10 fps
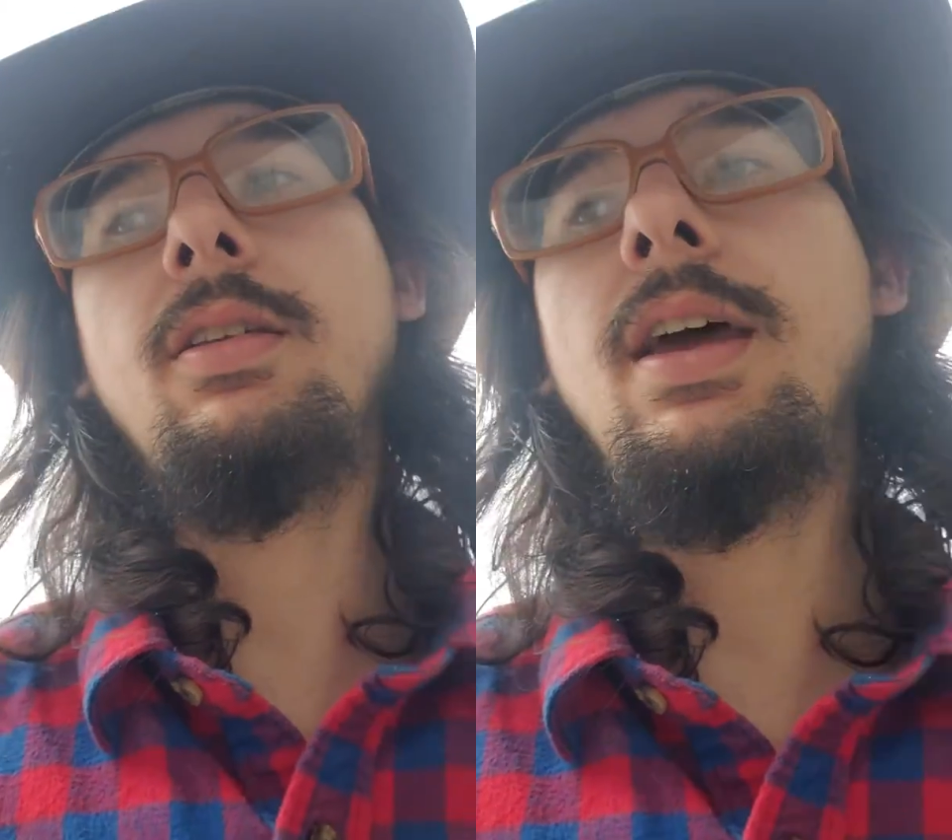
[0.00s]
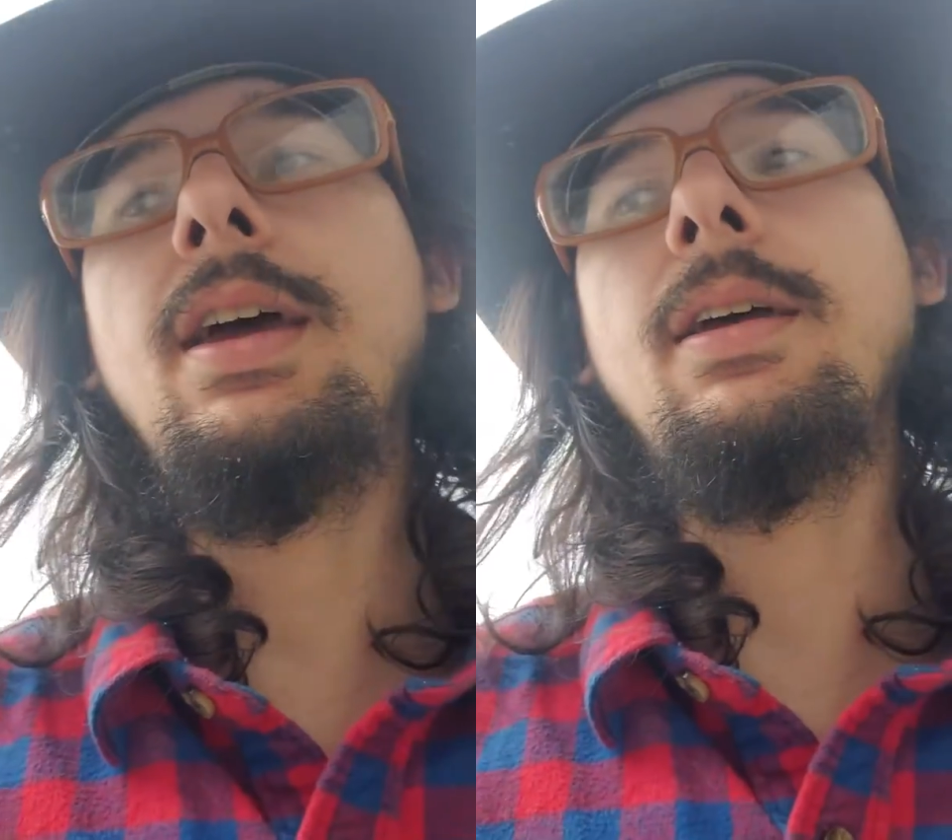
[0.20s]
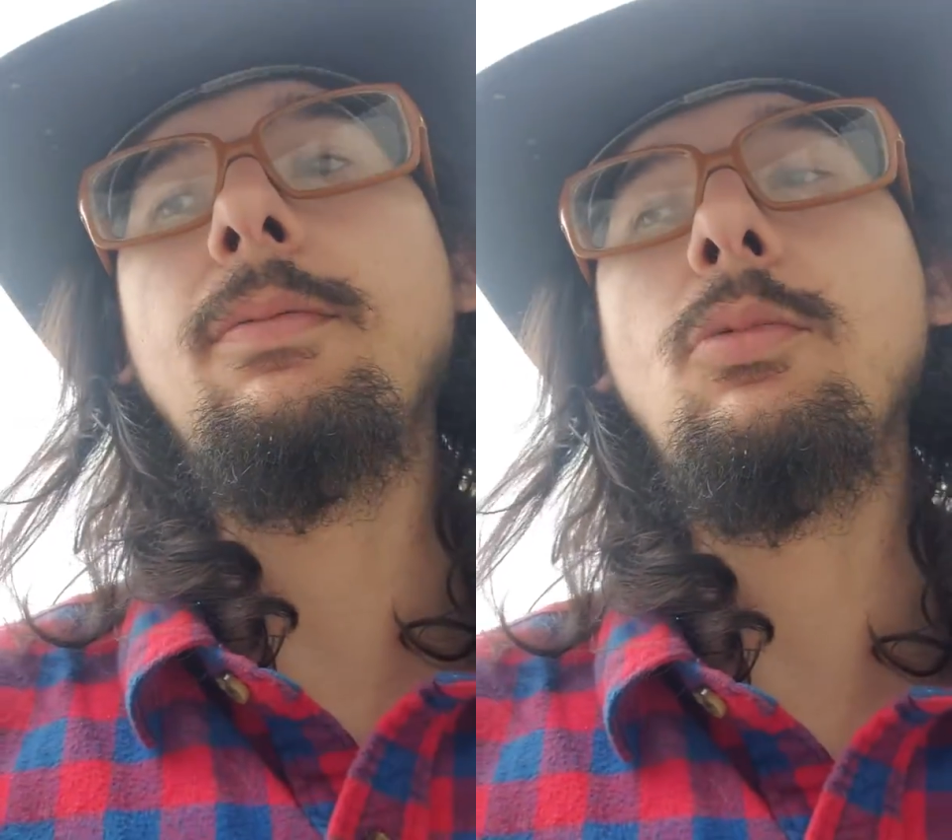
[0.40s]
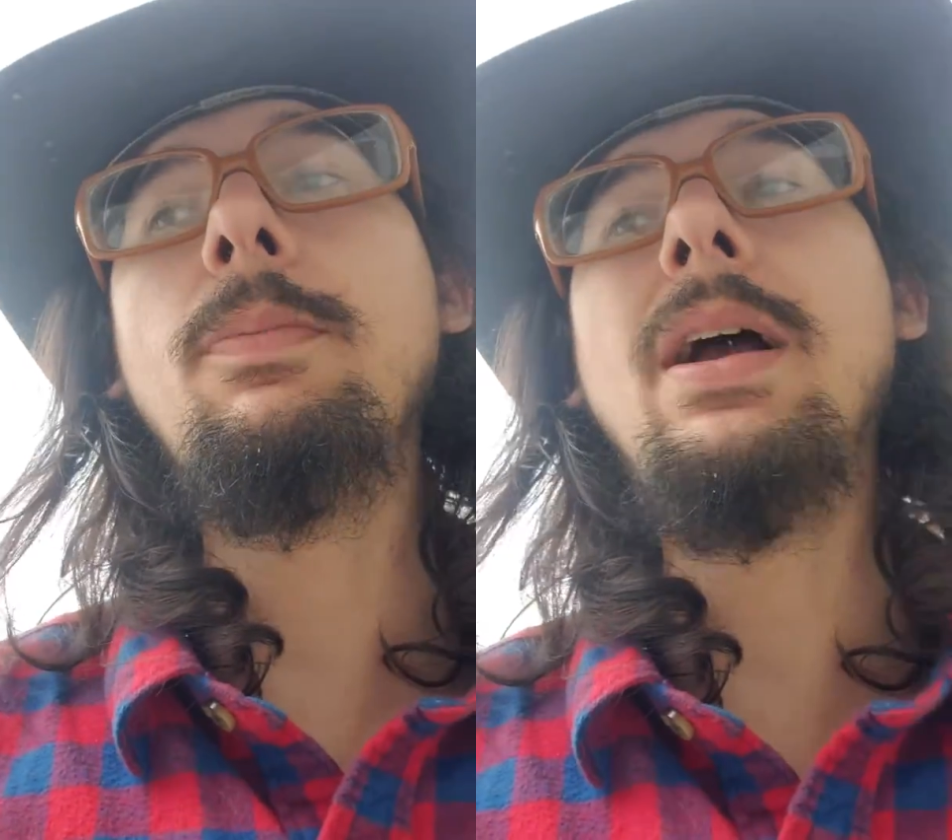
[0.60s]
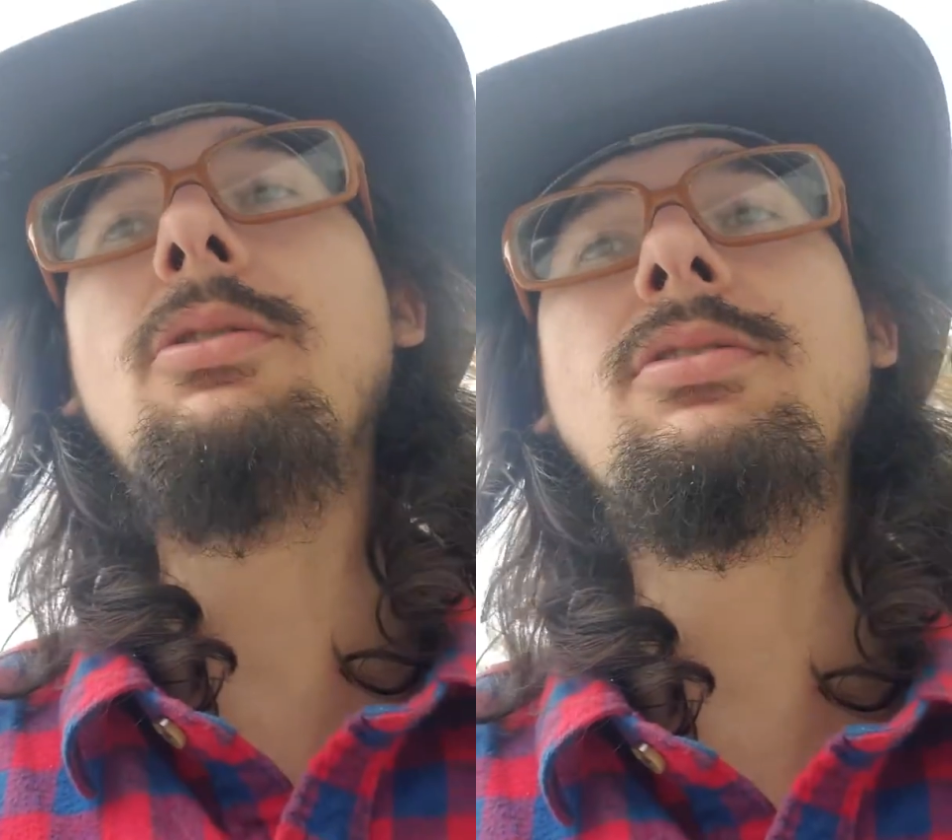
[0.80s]
hey, more
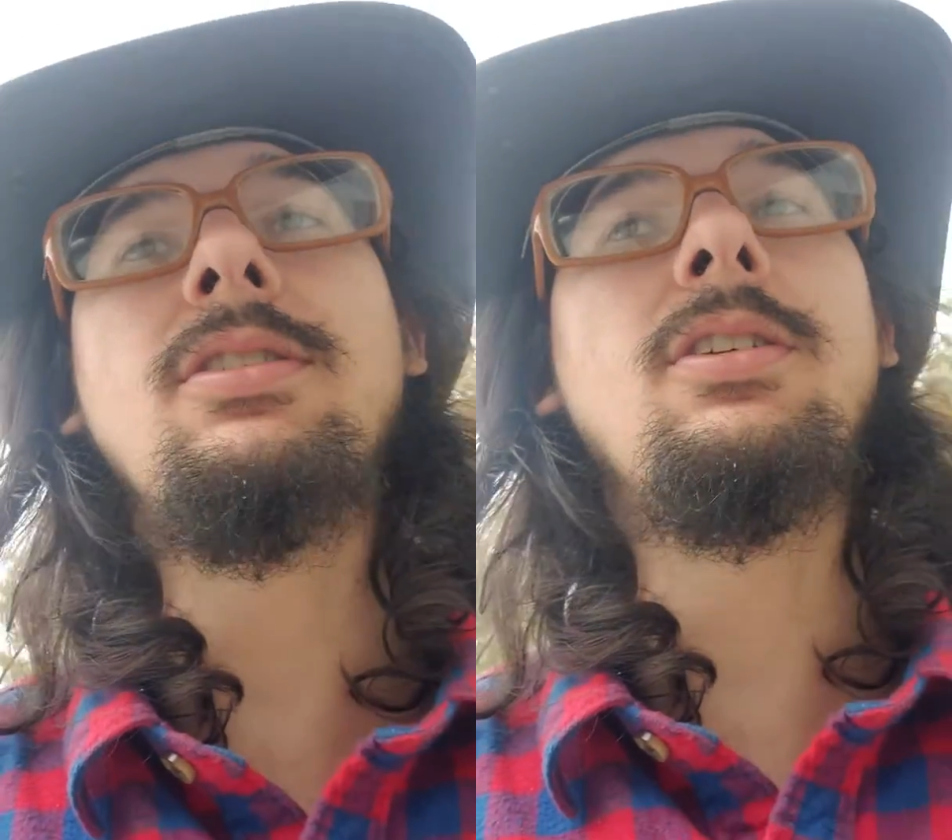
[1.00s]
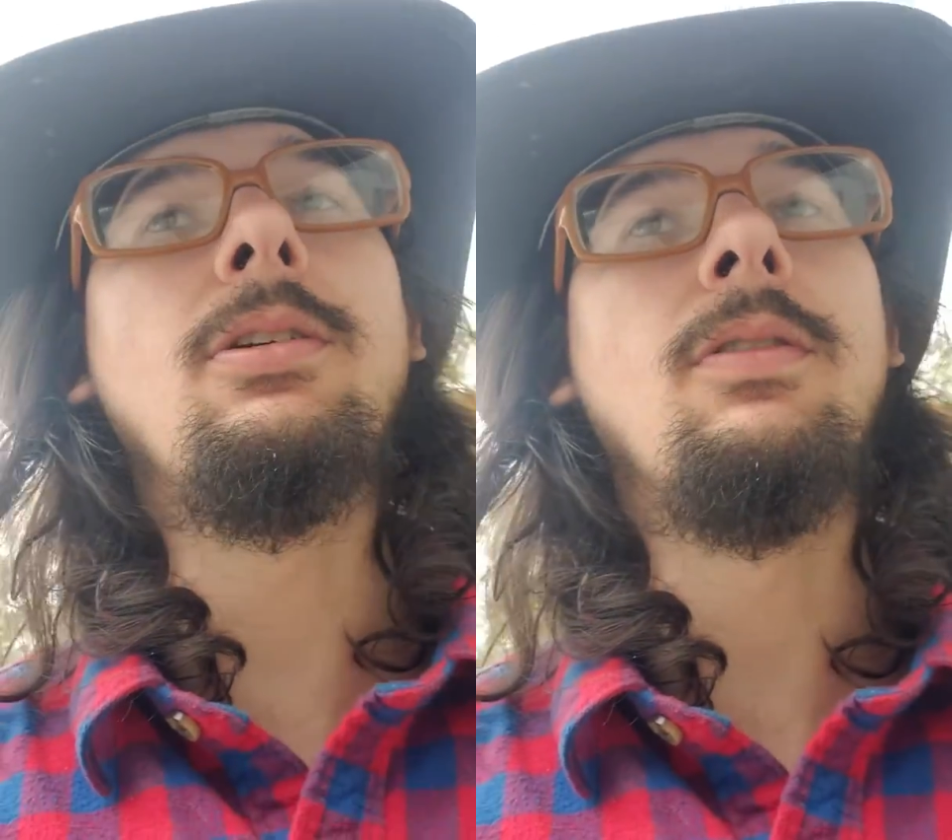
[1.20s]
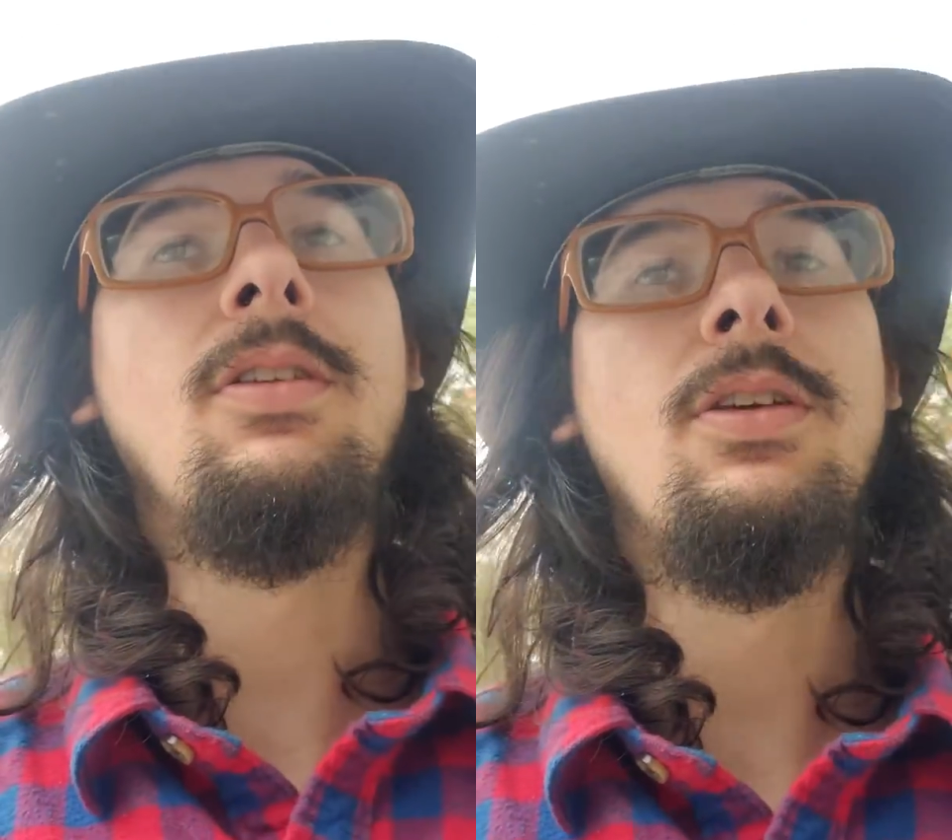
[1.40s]
power to you.